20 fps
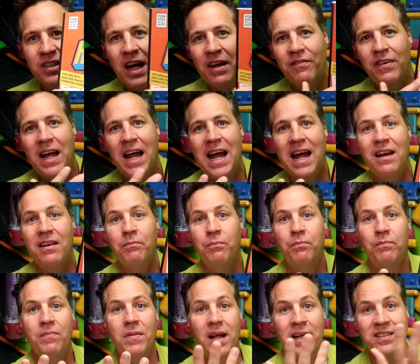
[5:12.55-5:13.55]
I've got
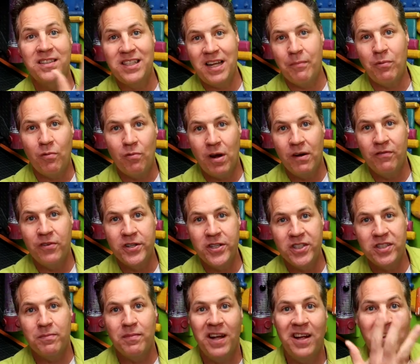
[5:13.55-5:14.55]
a separate one for
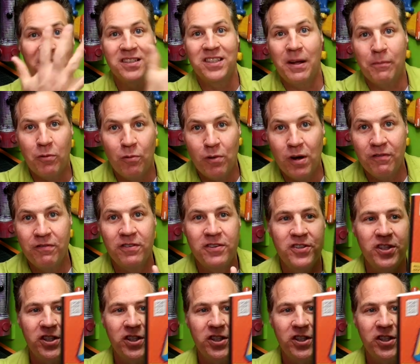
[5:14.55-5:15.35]
just male, separate one for